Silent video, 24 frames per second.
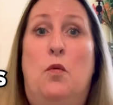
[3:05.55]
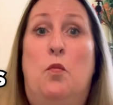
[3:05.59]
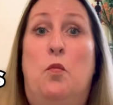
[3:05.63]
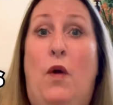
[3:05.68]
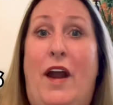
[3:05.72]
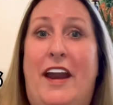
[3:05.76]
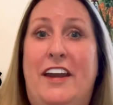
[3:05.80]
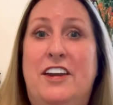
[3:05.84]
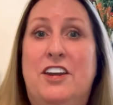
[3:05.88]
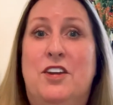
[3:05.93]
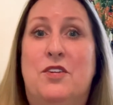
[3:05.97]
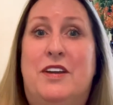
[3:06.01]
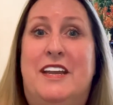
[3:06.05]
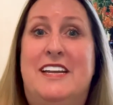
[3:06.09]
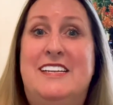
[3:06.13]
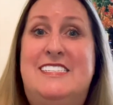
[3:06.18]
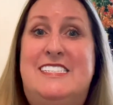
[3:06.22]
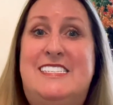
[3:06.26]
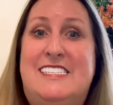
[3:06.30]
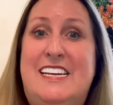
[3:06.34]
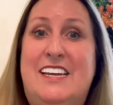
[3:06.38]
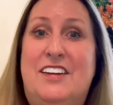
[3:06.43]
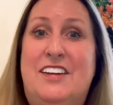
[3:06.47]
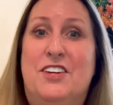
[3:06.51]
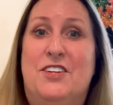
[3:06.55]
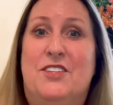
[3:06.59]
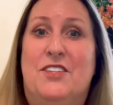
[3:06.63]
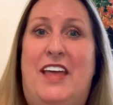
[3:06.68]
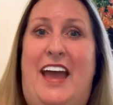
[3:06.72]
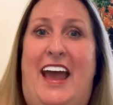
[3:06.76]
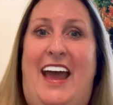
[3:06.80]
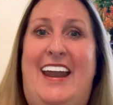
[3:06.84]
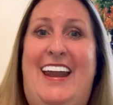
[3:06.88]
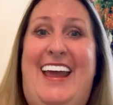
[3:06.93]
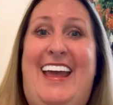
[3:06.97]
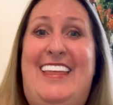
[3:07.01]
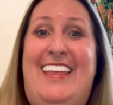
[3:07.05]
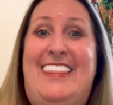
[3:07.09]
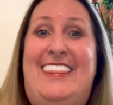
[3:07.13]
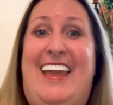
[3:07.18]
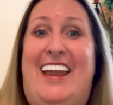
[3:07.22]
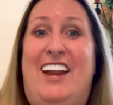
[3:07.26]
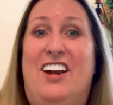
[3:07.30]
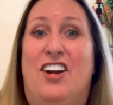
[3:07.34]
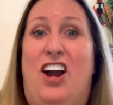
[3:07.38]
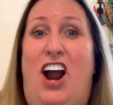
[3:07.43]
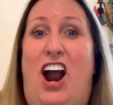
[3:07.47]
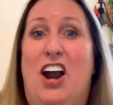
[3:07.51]
When you consider that
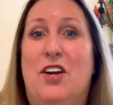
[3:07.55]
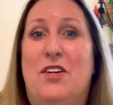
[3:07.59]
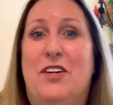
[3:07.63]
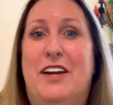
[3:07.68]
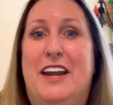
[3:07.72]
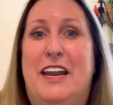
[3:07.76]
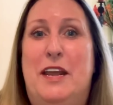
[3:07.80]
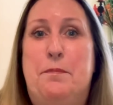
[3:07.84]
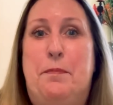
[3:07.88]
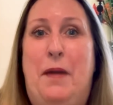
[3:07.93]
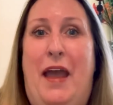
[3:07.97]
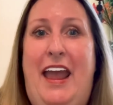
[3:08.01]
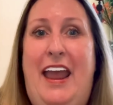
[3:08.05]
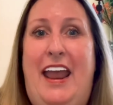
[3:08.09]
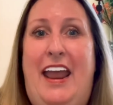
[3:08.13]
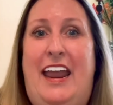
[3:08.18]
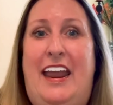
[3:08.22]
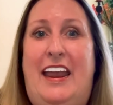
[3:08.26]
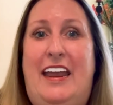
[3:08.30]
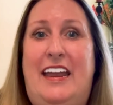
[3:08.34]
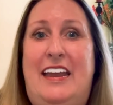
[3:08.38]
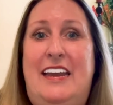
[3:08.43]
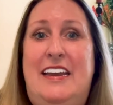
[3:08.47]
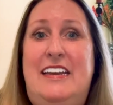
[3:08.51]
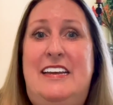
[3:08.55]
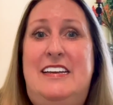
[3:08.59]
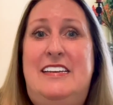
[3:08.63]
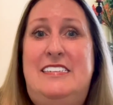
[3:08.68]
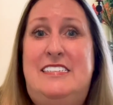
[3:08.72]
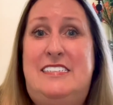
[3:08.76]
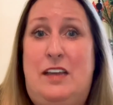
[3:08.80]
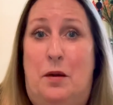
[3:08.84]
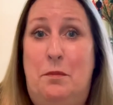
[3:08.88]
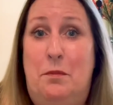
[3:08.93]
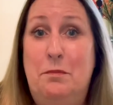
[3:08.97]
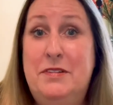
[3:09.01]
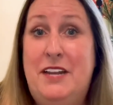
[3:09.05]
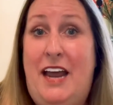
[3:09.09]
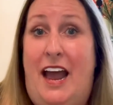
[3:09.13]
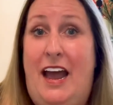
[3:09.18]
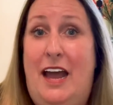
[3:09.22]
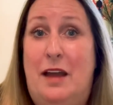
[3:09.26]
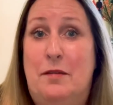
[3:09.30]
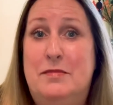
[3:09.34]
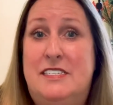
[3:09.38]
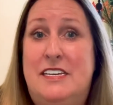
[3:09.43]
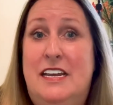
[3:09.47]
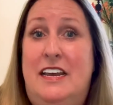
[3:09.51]
they are already paying
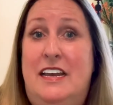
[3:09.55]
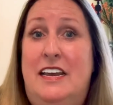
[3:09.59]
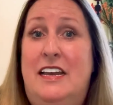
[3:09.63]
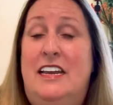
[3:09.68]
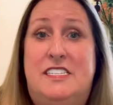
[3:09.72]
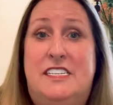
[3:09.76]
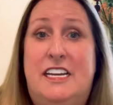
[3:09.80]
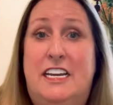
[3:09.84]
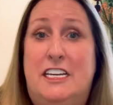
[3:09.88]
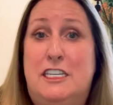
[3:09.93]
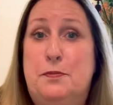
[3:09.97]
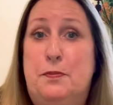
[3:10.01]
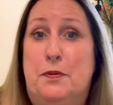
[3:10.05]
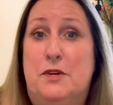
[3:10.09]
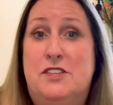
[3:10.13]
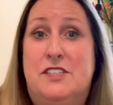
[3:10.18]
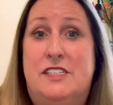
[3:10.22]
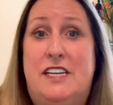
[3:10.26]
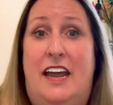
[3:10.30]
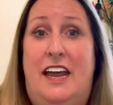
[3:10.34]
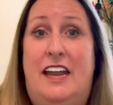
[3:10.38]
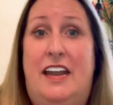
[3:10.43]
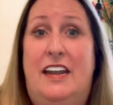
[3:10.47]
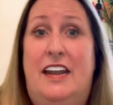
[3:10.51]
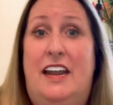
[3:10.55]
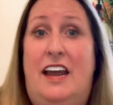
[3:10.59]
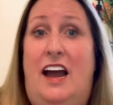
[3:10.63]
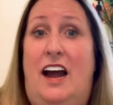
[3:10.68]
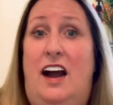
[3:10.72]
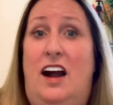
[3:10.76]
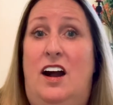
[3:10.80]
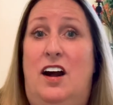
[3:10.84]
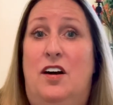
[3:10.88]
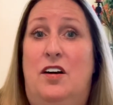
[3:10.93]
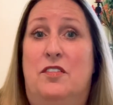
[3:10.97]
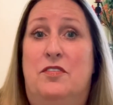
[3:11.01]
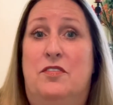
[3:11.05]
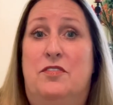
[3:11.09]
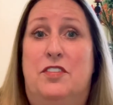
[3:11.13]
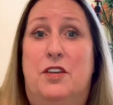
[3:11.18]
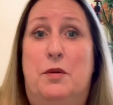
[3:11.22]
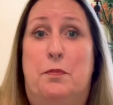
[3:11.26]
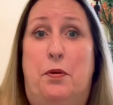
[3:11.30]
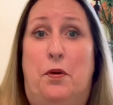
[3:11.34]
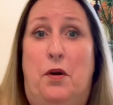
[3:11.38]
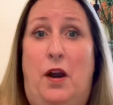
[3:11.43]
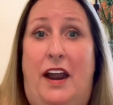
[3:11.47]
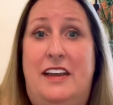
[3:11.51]
sometimes 6% of
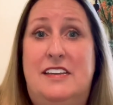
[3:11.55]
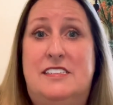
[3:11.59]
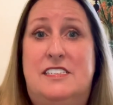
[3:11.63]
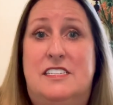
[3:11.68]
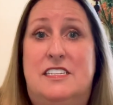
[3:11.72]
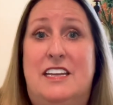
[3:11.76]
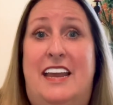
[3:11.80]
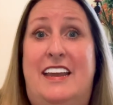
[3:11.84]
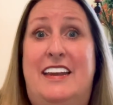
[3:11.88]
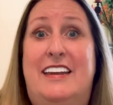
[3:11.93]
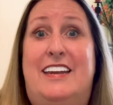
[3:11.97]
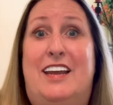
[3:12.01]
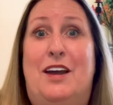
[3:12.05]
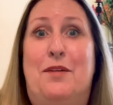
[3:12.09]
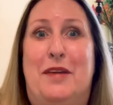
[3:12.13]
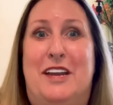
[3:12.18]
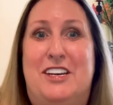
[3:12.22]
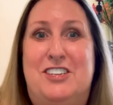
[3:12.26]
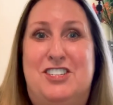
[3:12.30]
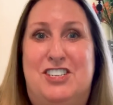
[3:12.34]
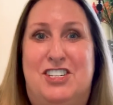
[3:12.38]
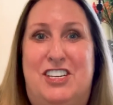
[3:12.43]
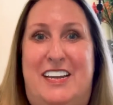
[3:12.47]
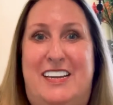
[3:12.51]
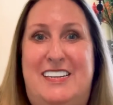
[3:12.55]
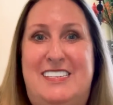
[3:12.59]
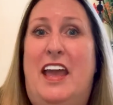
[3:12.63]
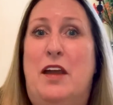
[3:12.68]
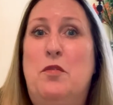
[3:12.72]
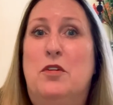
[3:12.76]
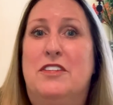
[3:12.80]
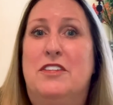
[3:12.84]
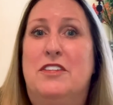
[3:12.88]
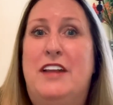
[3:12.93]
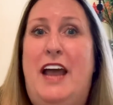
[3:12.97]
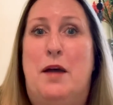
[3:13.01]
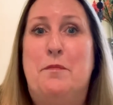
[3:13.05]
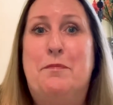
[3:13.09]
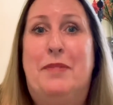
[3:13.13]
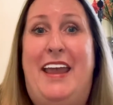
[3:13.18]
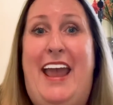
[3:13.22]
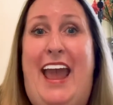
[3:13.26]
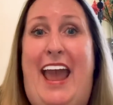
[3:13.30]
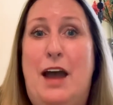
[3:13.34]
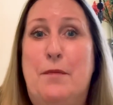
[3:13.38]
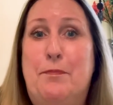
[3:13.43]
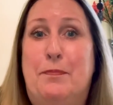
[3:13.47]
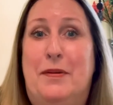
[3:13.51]
the price in commission, they will not be
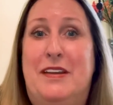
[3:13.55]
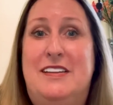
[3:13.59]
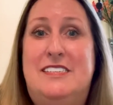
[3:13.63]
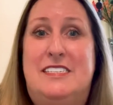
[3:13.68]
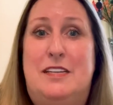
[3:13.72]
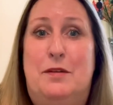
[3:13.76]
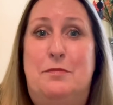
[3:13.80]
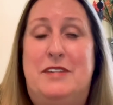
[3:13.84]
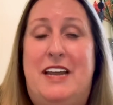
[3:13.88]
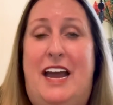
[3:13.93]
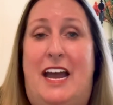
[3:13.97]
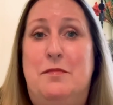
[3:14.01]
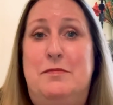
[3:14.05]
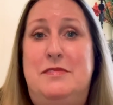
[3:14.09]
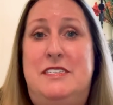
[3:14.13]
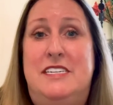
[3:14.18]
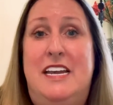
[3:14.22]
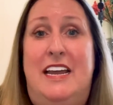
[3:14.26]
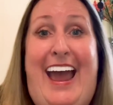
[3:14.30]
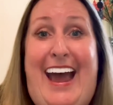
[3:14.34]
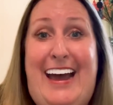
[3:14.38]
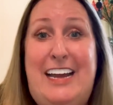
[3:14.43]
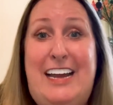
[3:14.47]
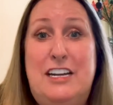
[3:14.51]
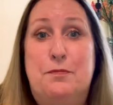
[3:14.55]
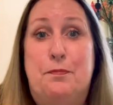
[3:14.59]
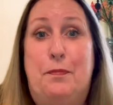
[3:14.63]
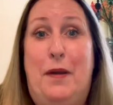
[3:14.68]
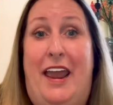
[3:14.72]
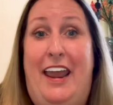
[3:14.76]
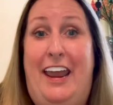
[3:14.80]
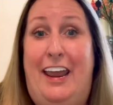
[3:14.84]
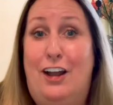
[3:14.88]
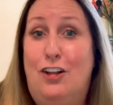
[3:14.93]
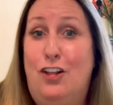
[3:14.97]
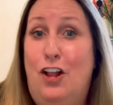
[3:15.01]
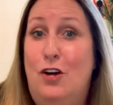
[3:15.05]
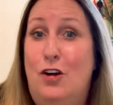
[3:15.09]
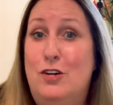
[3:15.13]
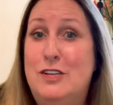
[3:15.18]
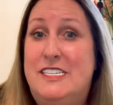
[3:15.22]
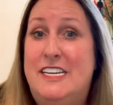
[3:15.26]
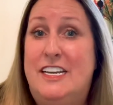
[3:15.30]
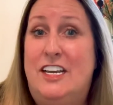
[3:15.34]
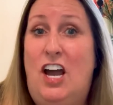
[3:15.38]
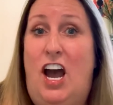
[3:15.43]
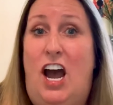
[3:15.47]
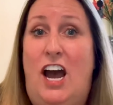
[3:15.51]
happy sometimes at paying
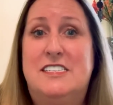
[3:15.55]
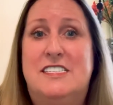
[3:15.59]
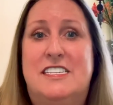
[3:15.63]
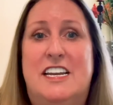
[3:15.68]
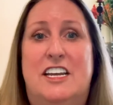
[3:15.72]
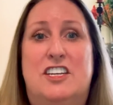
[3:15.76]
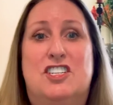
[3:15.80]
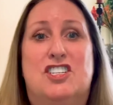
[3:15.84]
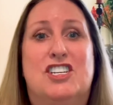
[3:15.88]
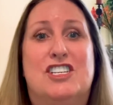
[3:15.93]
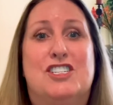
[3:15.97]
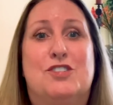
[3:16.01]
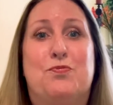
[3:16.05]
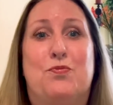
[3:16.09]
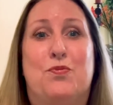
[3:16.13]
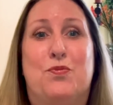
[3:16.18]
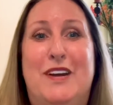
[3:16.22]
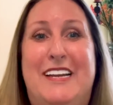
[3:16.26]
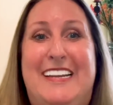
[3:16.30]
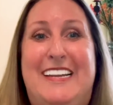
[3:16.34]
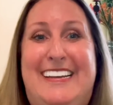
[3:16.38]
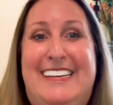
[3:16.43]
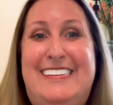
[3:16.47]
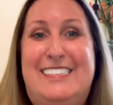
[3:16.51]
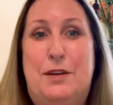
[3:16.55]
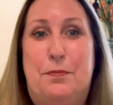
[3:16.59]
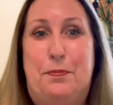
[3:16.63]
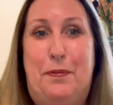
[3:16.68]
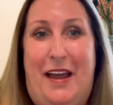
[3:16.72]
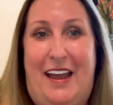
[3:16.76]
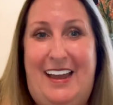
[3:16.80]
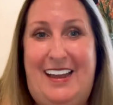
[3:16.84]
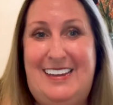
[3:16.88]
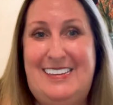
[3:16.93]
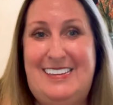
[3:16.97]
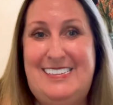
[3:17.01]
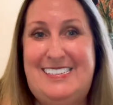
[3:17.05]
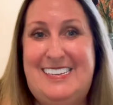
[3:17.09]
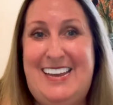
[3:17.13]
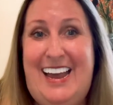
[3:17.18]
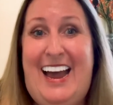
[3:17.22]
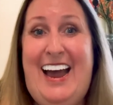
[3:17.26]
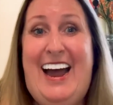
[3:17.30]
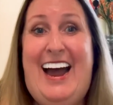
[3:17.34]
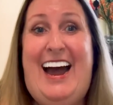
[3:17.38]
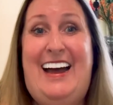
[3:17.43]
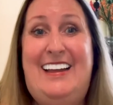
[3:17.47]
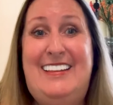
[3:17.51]
closing costs. It just really depends
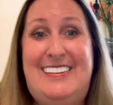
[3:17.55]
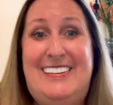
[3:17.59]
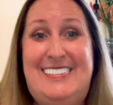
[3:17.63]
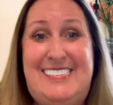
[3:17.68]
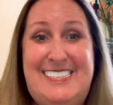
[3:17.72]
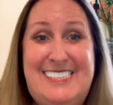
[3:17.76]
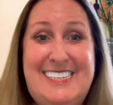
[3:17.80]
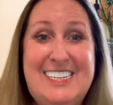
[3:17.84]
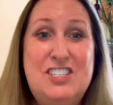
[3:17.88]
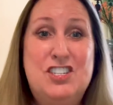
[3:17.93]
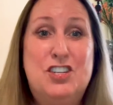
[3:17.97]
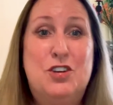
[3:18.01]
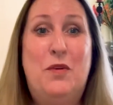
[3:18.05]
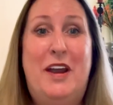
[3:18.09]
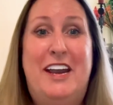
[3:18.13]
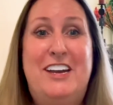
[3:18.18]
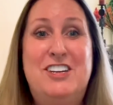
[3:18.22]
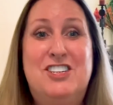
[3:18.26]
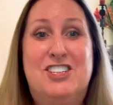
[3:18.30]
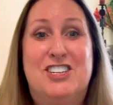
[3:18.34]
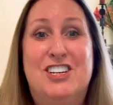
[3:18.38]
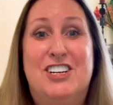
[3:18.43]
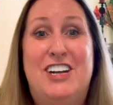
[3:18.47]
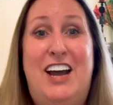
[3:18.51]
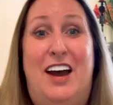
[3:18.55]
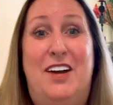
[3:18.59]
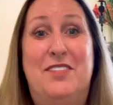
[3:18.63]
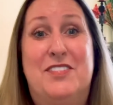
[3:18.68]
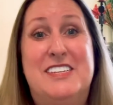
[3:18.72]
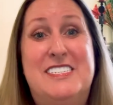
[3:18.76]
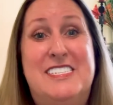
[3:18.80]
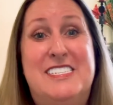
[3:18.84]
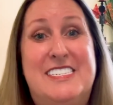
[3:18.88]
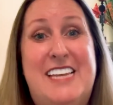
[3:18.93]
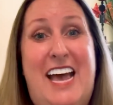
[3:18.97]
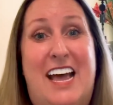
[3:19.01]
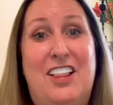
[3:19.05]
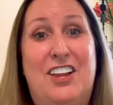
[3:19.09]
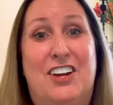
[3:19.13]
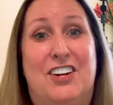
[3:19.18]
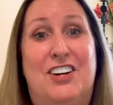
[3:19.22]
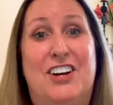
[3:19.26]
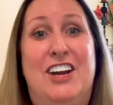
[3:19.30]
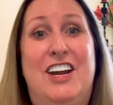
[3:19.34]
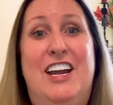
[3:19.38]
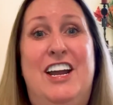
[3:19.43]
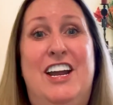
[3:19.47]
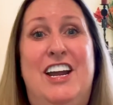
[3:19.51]
on the situation of the
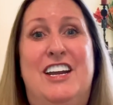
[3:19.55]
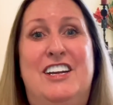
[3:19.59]
seller.